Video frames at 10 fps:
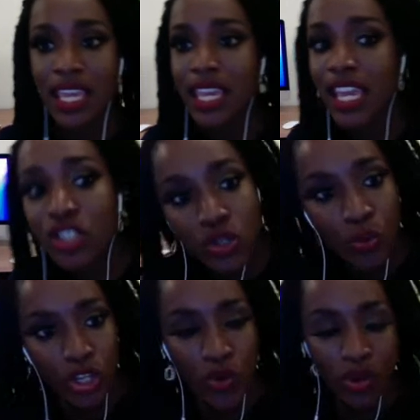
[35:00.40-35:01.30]
get to where
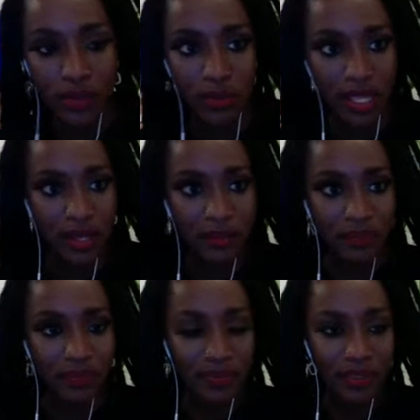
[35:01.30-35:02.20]
to be.
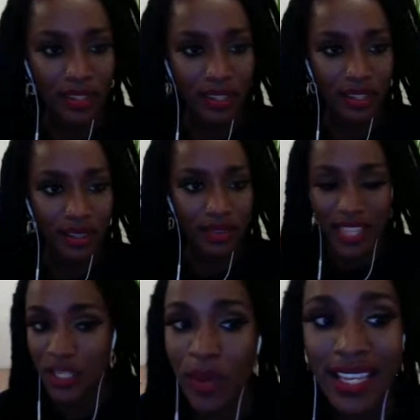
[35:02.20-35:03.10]
That's why
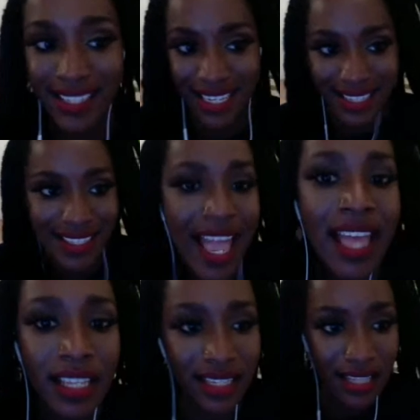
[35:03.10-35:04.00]
it's
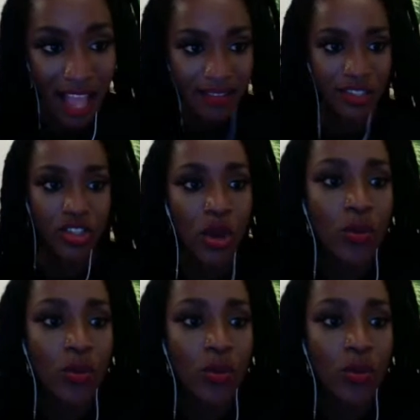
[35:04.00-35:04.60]
not, you know,